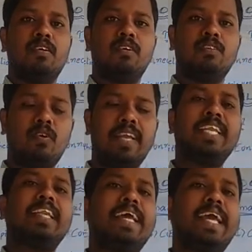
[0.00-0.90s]
So
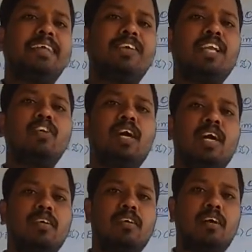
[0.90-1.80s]
in
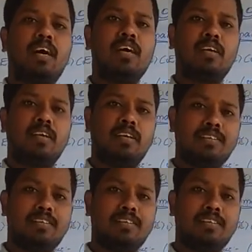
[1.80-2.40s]
acellular or